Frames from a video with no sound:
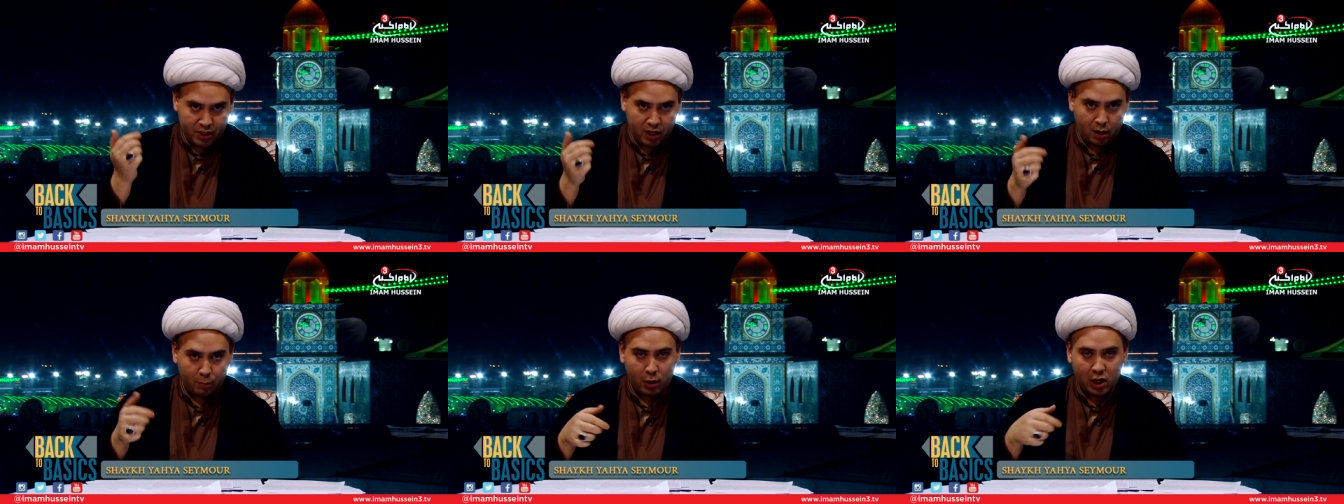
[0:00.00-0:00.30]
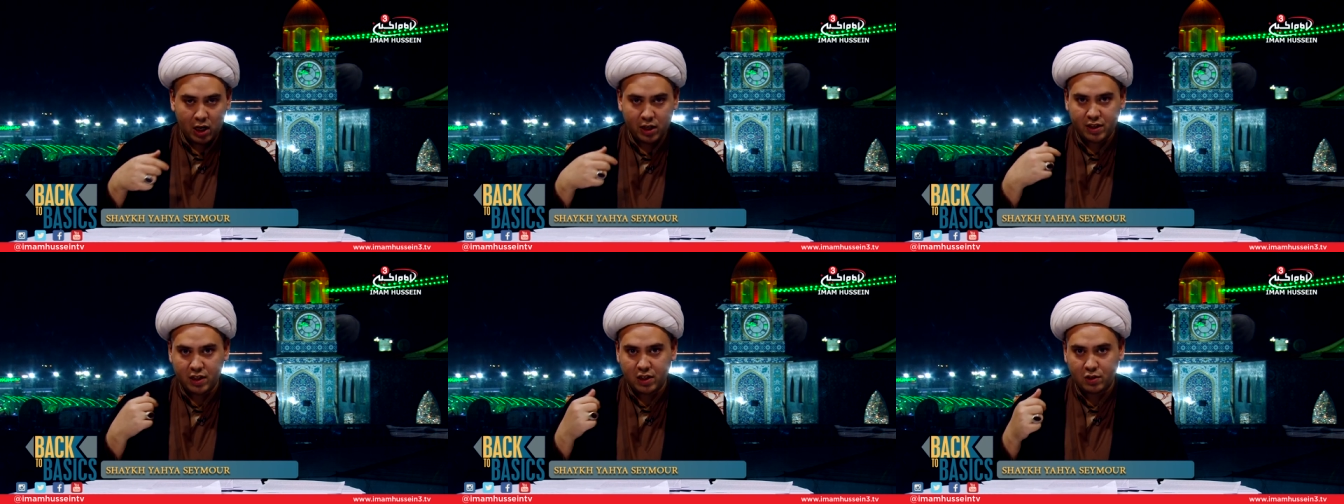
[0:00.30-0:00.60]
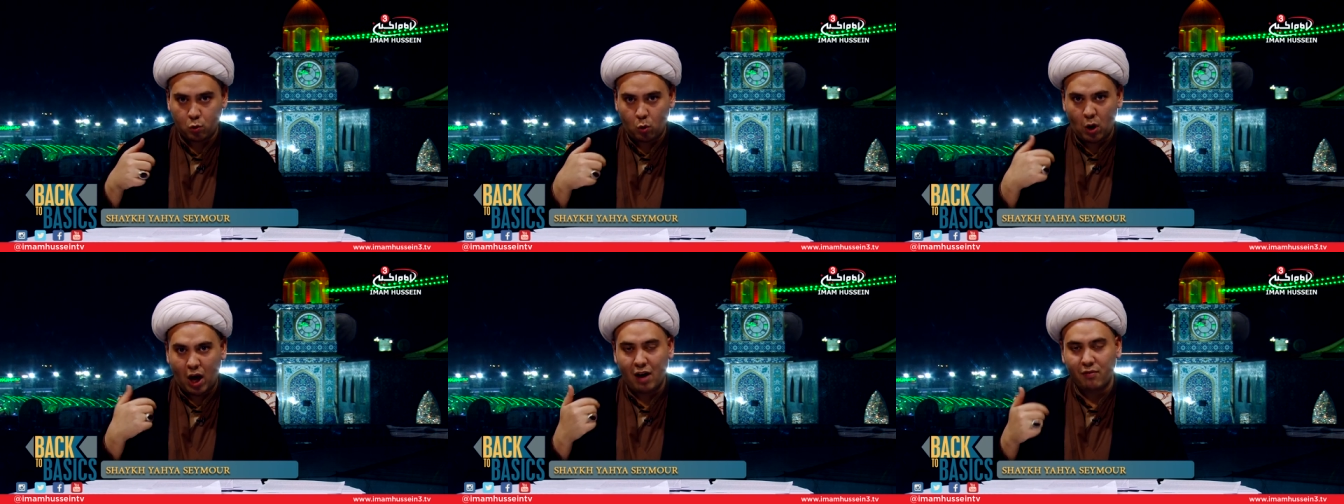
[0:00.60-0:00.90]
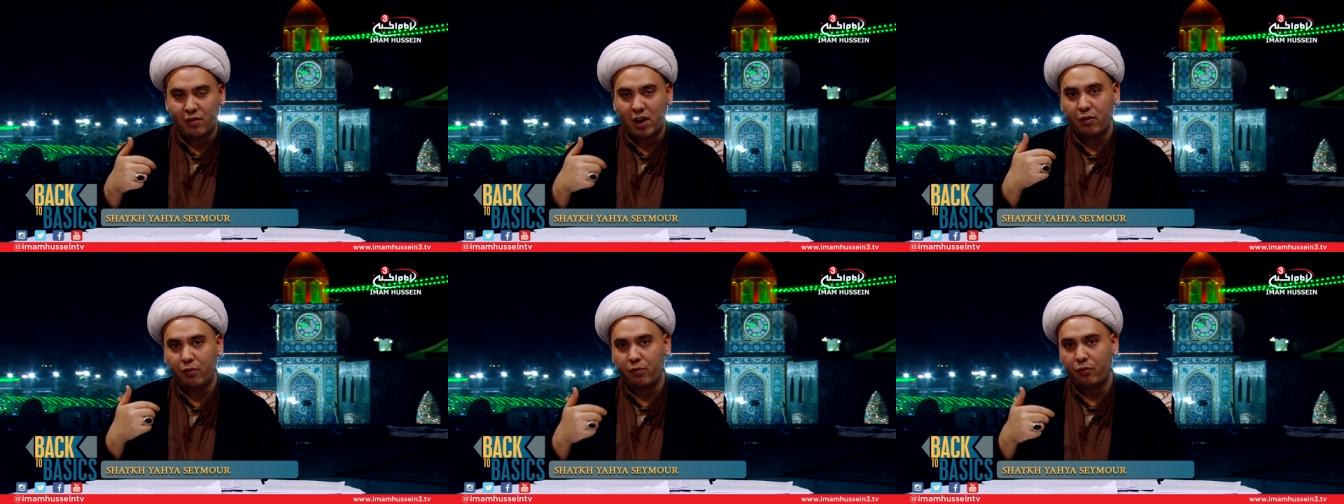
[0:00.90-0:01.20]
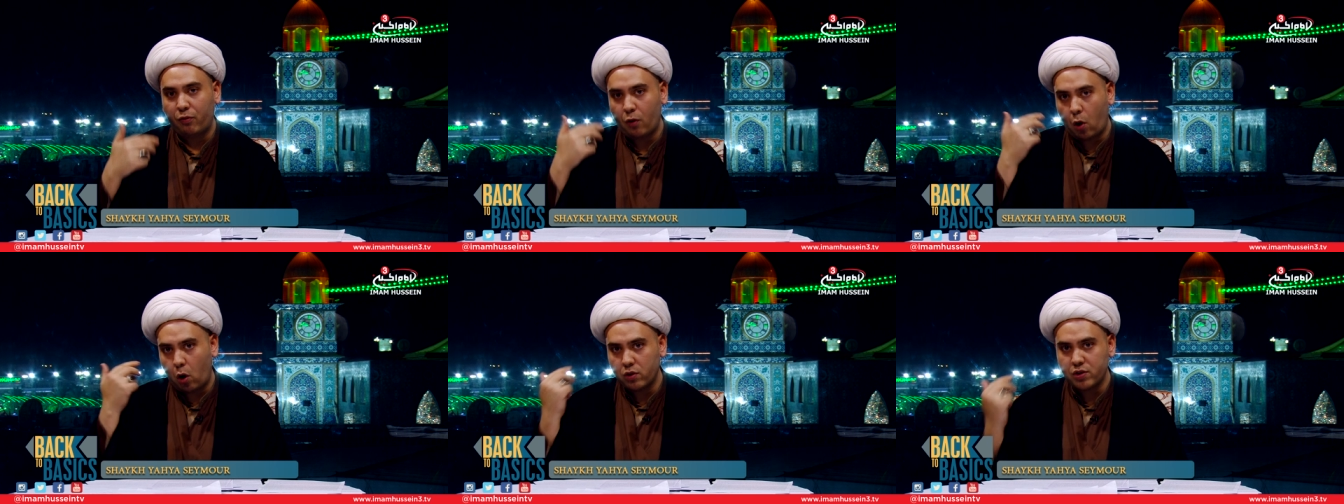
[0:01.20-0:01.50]
the ability to have a
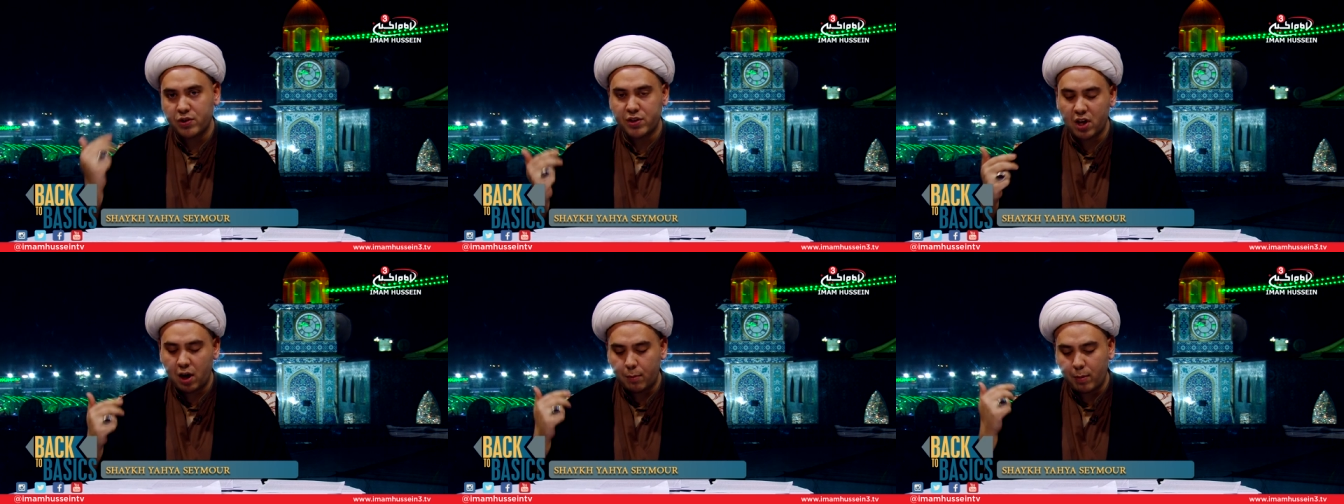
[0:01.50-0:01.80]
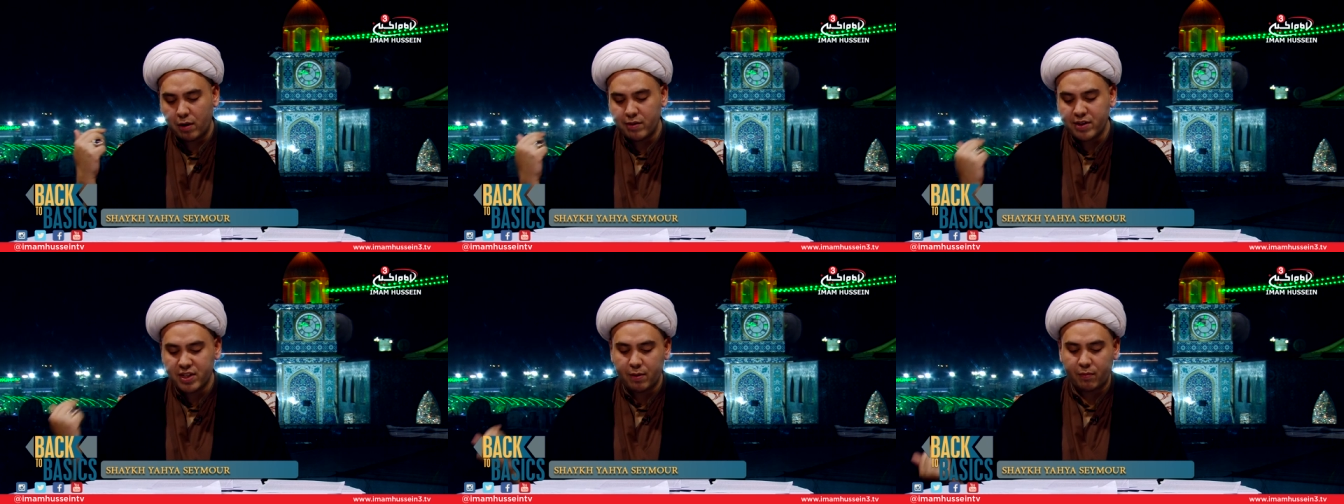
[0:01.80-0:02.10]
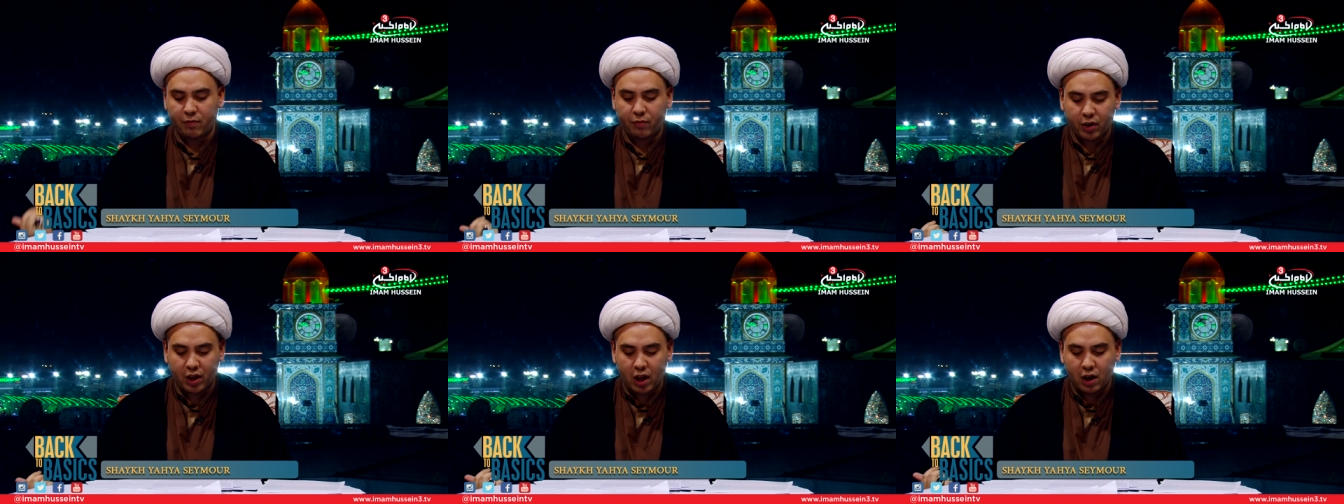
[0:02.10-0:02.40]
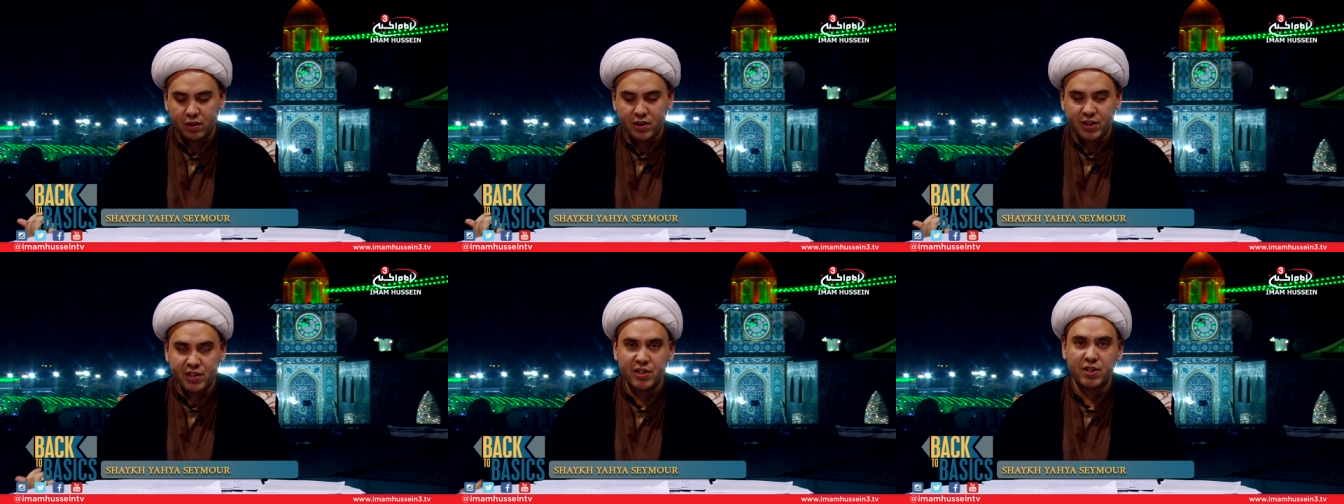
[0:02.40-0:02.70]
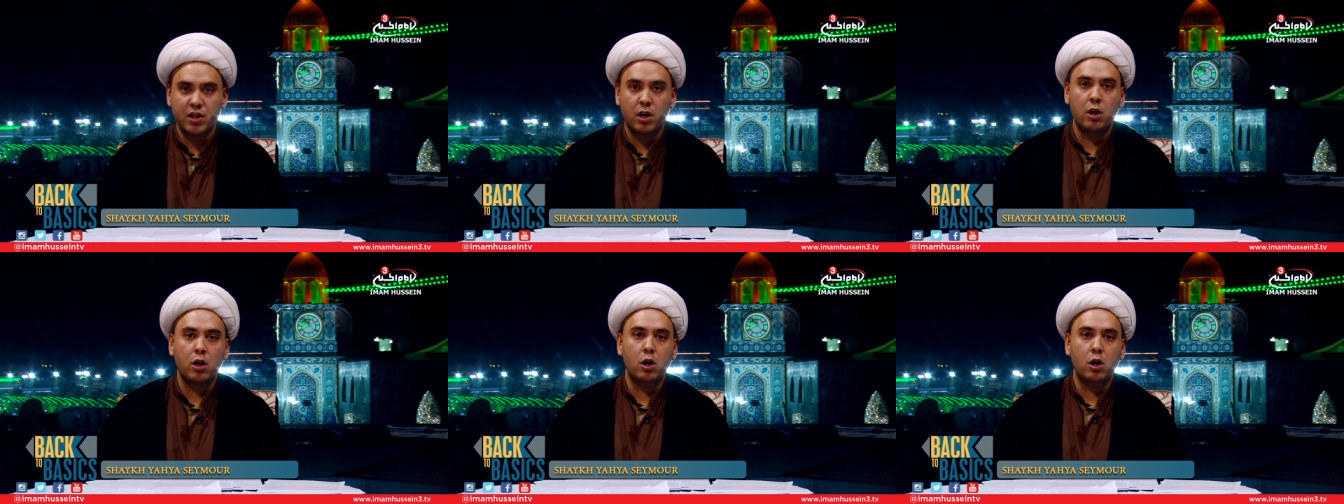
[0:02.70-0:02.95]
thought about something else,